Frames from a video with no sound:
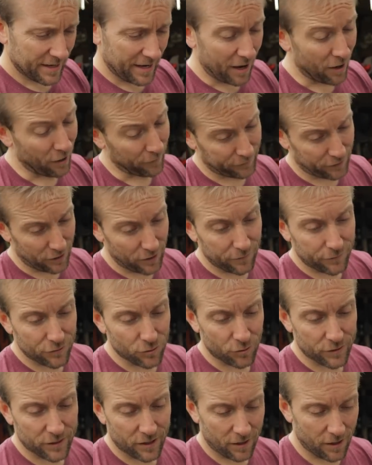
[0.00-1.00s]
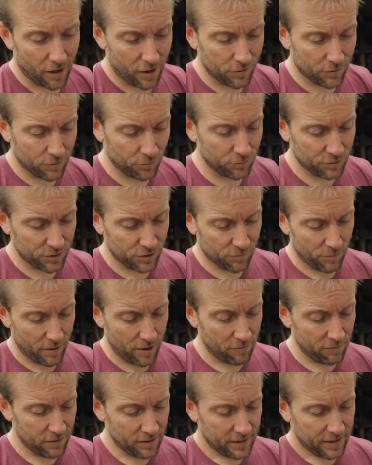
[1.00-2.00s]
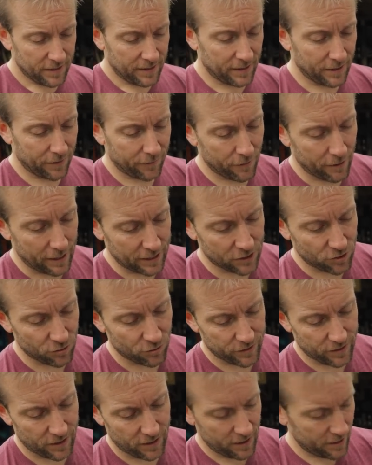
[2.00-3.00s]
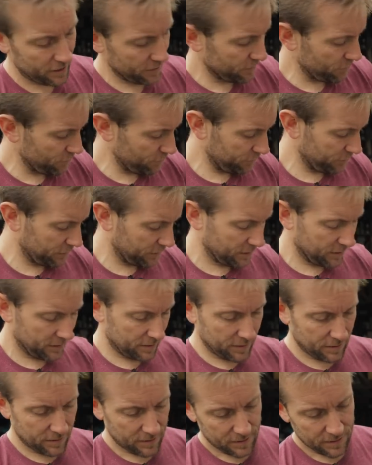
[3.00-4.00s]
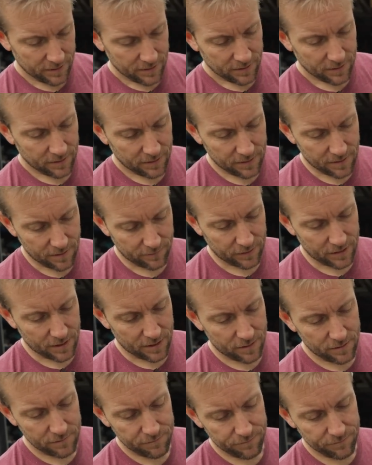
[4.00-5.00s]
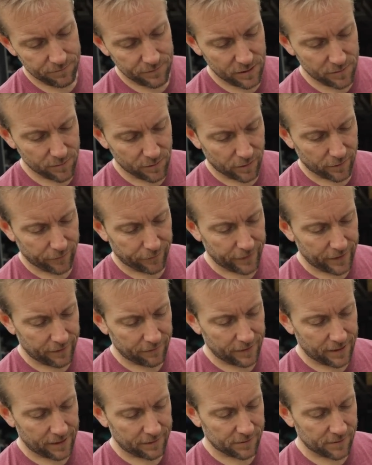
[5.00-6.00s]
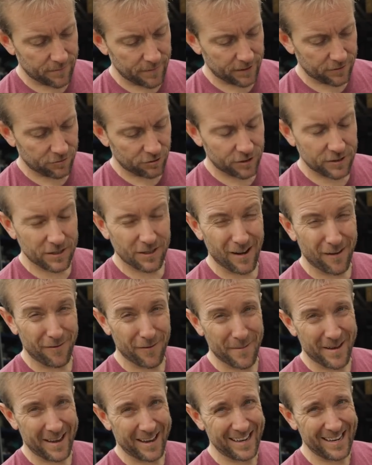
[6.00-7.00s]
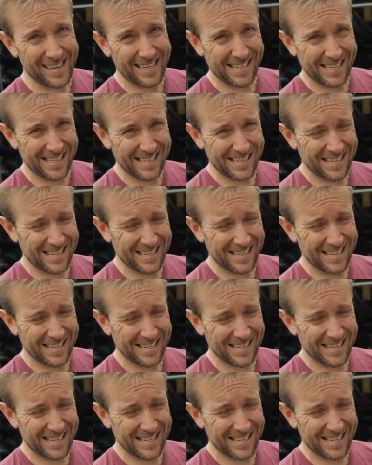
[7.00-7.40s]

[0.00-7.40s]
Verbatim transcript: after you've joined our locals as well and if you had joined our locals you never know, you might have found out some extra stuff about this.